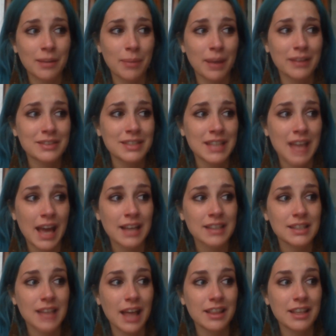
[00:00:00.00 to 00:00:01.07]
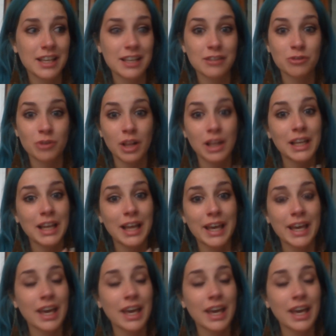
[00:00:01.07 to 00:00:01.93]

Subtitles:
and about sex that it really